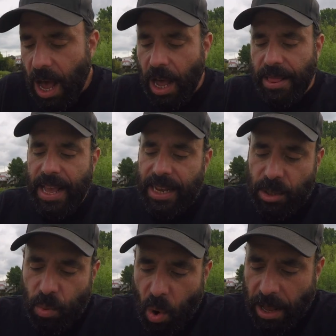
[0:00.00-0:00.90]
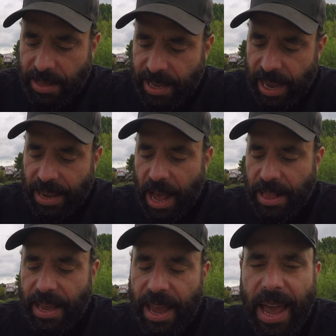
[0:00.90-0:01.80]
unless one
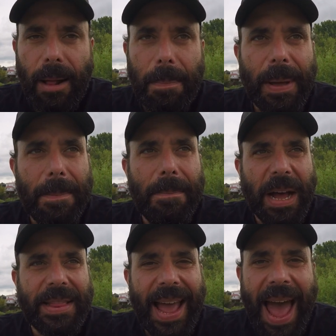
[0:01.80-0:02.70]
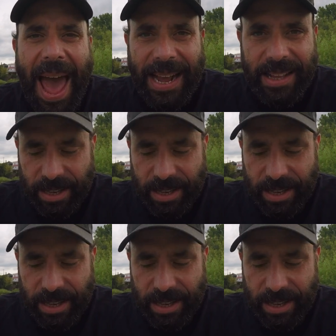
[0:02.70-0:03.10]
cannot help but act.